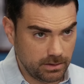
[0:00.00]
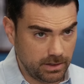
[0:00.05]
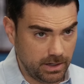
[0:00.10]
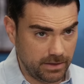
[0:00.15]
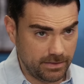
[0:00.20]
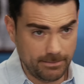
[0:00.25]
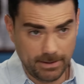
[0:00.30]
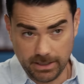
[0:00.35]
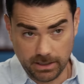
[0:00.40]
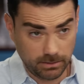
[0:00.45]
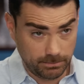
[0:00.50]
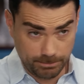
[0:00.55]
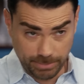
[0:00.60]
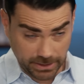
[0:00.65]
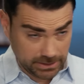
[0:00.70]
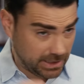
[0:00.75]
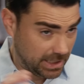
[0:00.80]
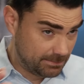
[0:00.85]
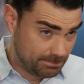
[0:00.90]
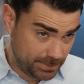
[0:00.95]
And they made a
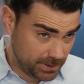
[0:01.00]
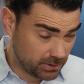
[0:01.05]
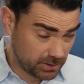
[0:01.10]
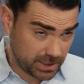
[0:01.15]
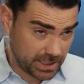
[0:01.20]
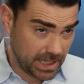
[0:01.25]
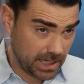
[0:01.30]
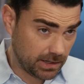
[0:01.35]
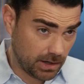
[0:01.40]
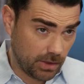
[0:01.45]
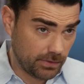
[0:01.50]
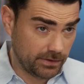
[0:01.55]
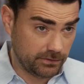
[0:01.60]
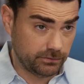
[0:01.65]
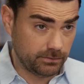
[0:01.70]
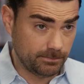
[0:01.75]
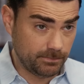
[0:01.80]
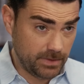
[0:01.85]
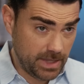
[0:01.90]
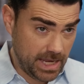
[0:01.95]
Bud Light beer can and all
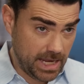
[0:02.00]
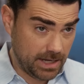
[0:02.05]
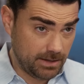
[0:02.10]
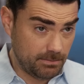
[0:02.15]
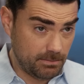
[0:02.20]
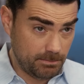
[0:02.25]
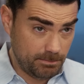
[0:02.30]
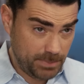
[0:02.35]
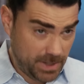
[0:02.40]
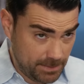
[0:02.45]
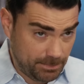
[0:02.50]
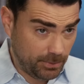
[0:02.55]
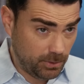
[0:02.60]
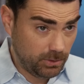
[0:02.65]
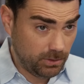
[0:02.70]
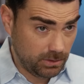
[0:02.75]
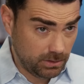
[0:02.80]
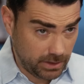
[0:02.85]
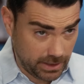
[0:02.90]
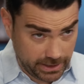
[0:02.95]
this. And
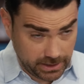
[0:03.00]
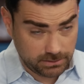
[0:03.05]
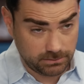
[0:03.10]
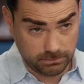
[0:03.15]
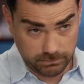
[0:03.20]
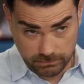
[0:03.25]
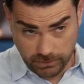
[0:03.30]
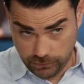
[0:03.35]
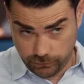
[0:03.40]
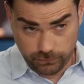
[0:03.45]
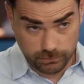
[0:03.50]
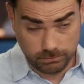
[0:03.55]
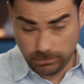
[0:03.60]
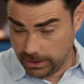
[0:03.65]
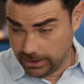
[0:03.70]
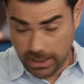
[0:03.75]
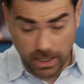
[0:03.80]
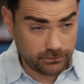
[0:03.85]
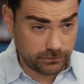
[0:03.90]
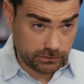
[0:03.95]
people like this,
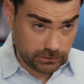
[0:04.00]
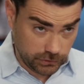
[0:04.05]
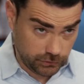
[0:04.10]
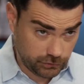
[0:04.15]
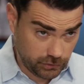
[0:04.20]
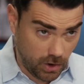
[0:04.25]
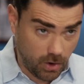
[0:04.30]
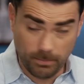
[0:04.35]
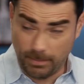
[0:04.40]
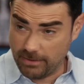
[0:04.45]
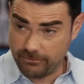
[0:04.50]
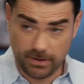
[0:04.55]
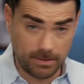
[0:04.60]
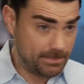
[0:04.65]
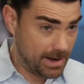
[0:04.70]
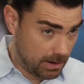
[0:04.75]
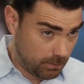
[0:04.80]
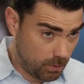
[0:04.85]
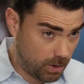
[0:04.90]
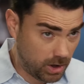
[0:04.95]
like us at the show, my
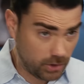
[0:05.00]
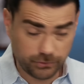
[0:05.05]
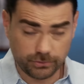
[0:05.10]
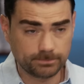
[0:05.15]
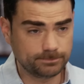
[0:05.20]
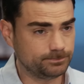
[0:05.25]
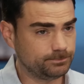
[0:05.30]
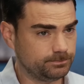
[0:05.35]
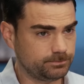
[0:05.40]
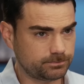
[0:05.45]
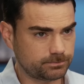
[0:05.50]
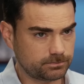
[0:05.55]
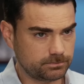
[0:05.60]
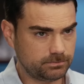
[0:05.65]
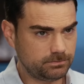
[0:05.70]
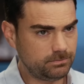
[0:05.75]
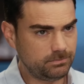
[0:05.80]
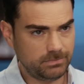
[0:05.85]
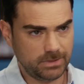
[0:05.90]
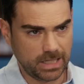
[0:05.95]
friend Matt Walsh,
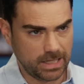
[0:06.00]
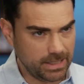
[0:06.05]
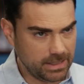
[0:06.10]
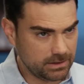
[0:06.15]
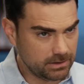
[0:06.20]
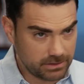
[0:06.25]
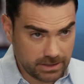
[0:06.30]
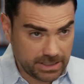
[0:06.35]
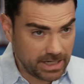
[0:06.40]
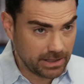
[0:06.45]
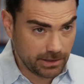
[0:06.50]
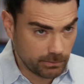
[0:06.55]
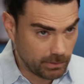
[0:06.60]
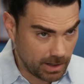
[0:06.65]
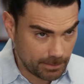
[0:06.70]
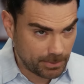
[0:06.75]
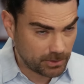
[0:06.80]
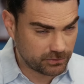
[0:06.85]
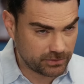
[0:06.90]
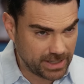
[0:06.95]
the Daily
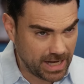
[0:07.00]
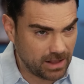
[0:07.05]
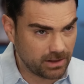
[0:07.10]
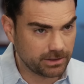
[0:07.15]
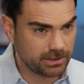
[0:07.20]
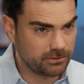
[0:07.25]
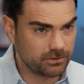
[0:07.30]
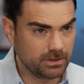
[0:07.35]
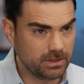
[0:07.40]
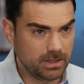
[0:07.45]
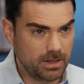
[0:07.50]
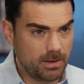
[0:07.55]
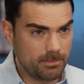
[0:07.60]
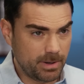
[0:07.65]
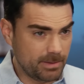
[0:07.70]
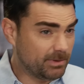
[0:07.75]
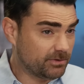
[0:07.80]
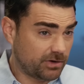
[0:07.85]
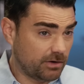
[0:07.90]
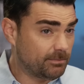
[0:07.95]
Wire personalities,
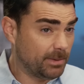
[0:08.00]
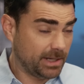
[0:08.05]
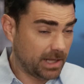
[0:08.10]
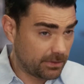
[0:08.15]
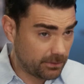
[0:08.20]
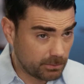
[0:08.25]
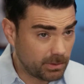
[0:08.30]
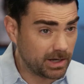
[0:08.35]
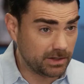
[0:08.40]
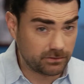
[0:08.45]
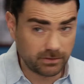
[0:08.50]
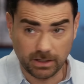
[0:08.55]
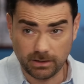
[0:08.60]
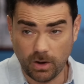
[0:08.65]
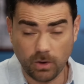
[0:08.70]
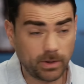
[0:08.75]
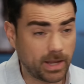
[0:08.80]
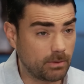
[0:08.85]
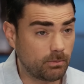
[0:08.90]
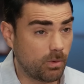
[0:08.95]
pretty much everybody on the right said,
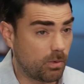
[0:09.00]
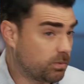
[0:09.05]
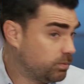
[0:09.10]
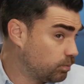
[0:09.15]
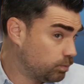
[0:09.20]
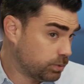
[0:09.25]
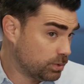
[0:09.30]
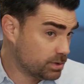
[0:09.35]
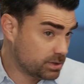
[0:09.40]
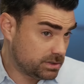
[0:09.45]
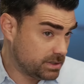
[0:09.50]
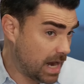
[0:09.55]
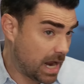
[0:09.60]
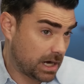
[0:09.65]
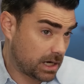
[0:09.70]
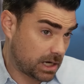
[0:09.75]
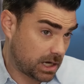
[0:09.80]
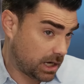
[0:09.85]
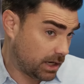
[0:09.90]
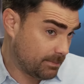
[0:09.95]
okay, well, we're
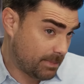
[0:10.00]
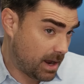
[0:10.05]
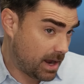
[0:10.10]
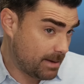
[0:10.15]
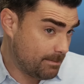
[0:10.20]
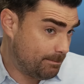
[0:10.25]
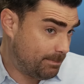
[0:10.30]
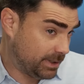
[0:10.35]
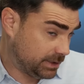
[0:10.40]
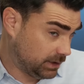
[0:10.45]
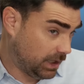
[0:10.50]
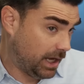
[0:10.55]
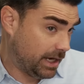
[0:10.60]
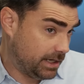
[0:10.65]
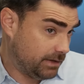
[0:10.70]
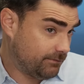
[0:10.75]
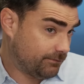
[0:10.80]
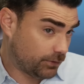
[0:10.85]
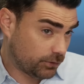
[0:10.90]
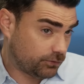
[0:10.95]
not going to buy Bud
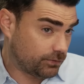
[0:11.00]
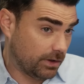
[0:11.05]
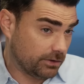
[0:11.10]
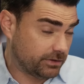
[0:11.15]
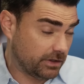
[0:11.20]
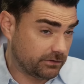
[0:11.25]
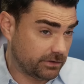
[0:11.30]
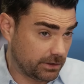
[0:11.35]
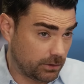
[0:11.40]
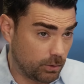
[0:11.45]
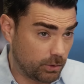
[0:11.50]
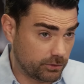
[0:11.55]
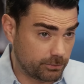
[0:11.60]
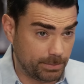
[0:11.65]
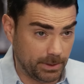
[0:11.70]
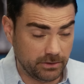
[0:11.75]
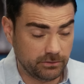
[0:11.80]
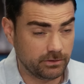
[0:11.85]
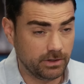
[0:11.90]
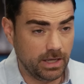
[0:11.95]
Light. First of all, it tastes like horse
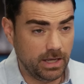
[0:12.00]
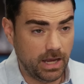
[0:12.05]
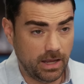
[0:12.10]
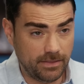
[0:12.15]
piss.